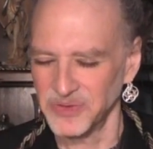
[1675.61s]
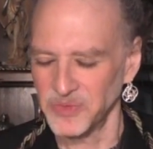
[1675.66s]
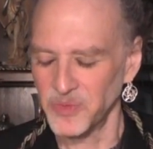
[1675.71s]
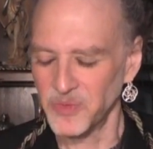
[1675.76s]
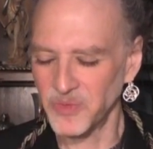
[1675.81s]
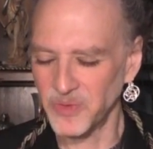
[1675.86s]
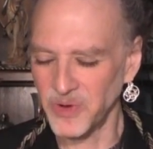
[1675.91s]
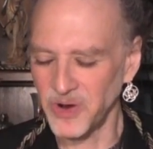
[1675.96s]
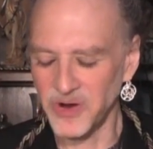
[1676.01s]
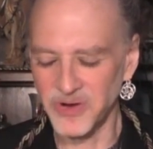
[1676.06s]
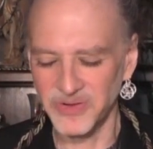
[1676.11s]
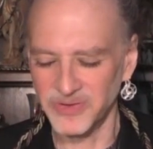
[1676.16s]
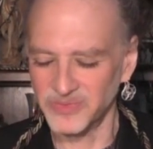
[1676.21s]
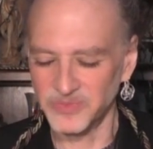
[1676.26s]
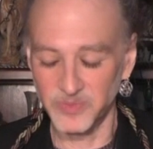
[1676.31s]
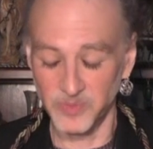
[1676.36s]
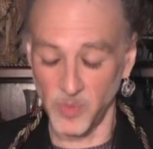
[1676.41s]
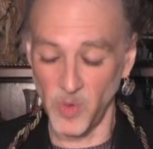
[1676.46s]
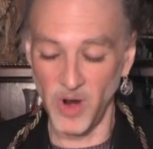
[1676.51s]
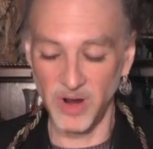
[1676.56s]

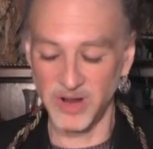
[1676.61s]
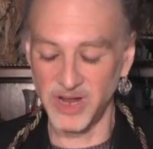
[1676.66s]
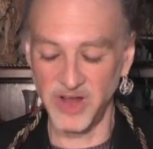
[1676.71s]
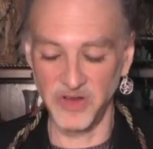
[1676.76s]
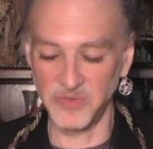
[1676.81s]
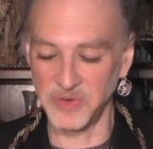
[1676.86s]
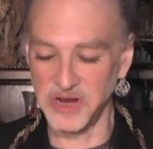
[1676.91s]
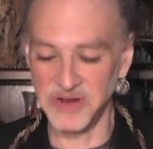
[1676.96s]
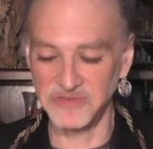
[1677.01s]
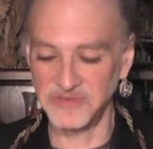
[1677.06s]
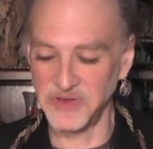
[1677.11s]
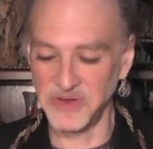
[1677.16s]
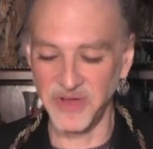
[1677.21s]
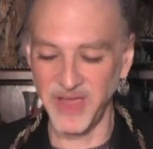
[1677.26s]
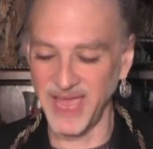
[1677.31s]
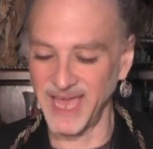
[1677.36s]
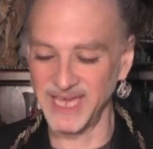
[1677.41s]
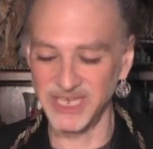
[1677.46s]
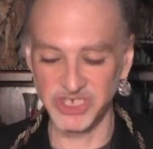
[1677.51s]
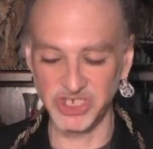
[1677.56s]
work, career,
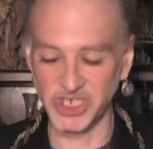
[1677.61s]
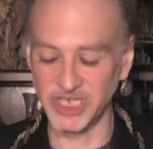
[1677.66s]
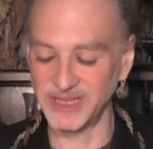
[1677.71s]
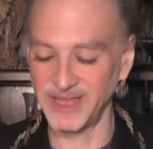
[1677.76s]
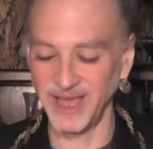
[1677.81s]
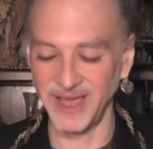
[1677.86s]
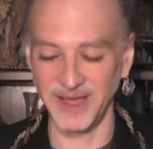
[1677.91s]
vocation.